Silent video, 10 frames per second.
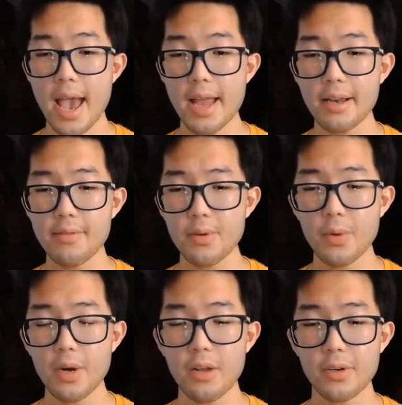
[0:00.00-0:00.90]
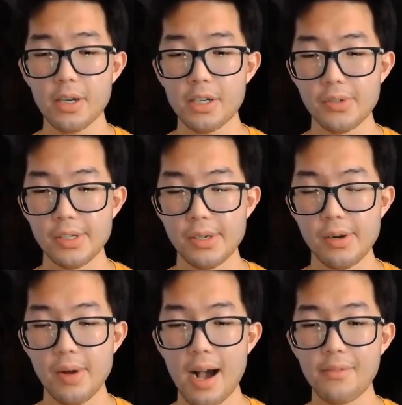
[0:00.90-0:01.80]
And even when other countries,
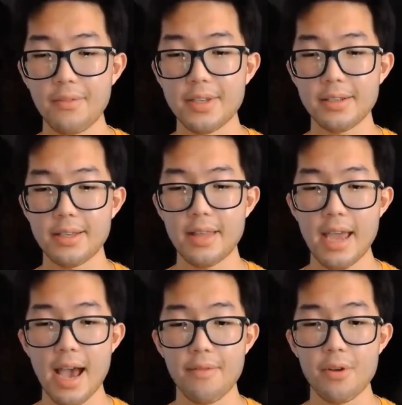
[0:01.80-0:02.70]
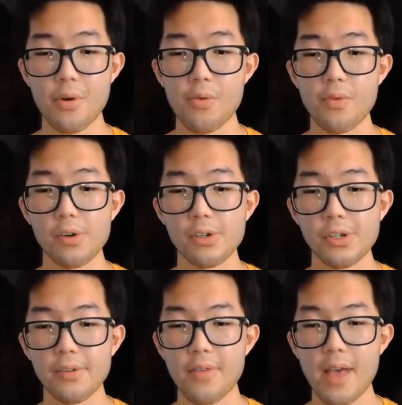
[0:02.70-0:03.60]
obviously they have their own
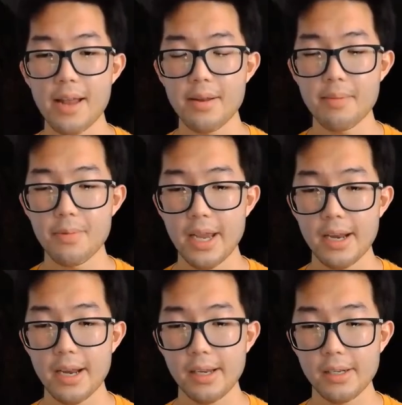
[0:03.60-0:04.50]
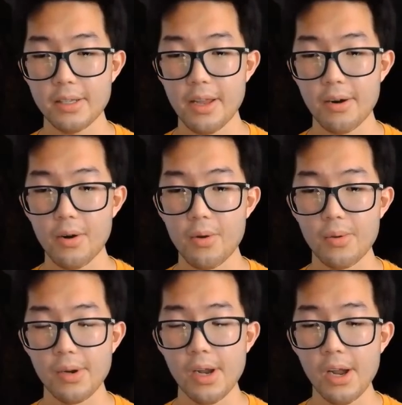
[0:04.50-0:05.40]
version of that pertaining to their own